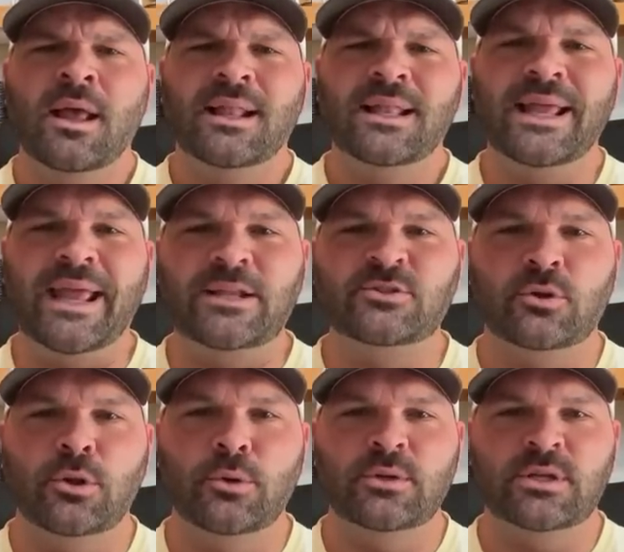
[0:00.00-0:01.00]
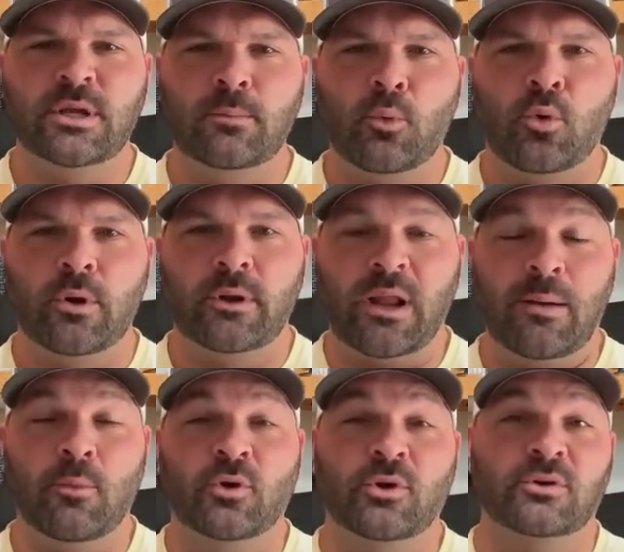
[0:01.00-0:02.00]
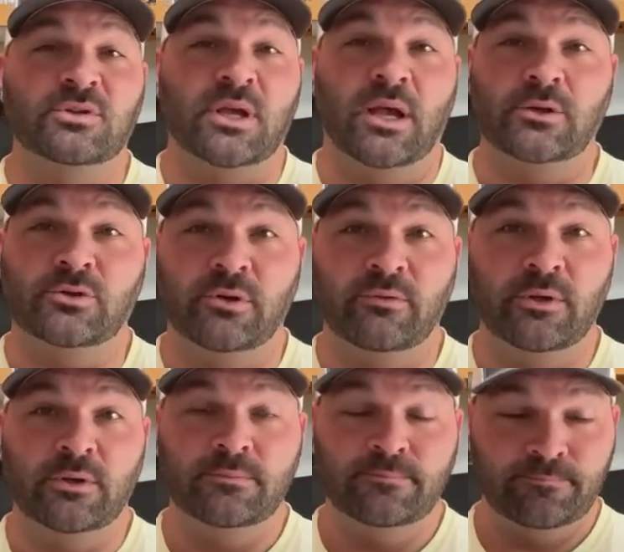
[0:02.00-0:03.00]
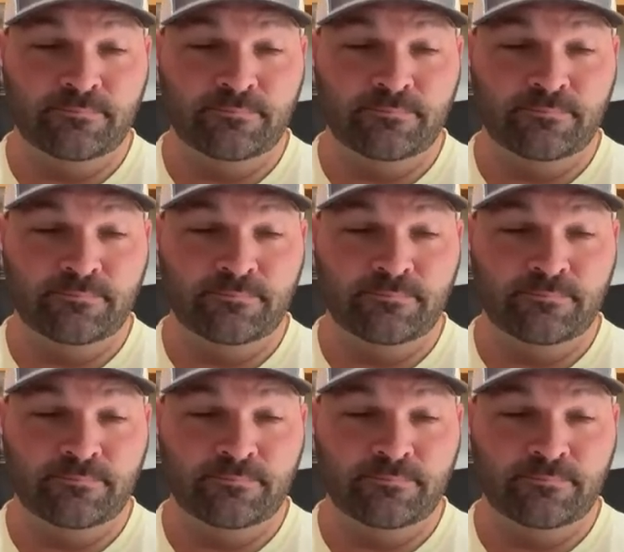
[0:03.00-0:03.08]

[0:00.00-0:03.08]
Lee Andrew Lewis, good morning. I'm on your side, Trivia.